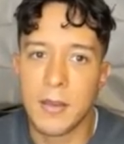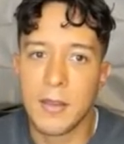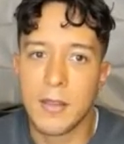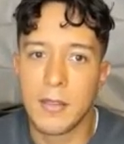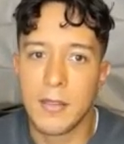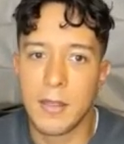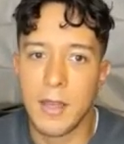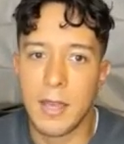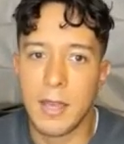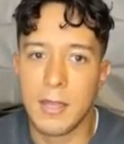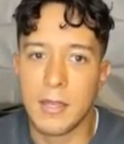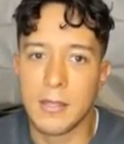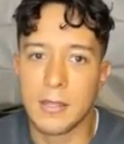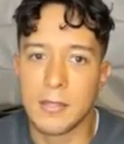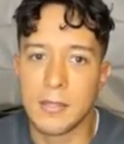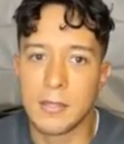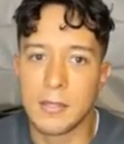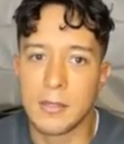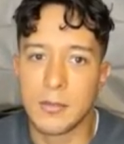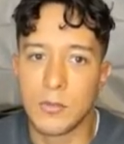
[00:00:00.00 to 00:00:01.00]
that
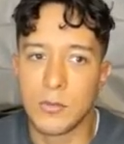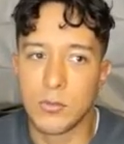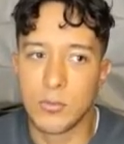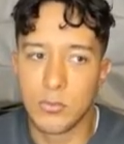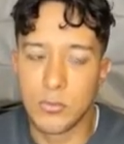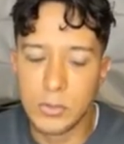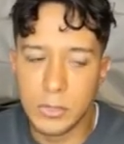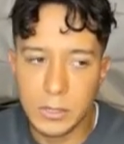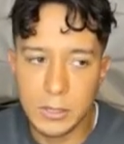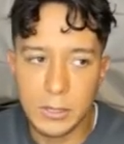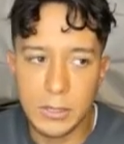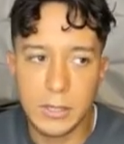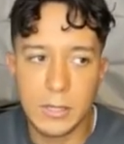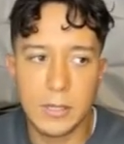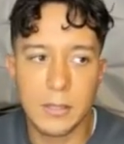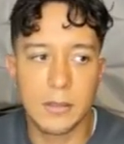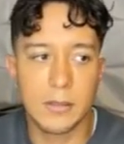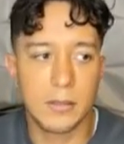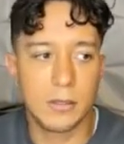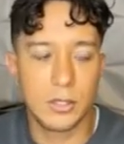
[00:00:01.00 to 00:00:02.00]
is
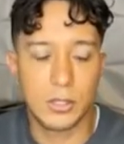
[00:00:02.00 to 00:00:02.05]
really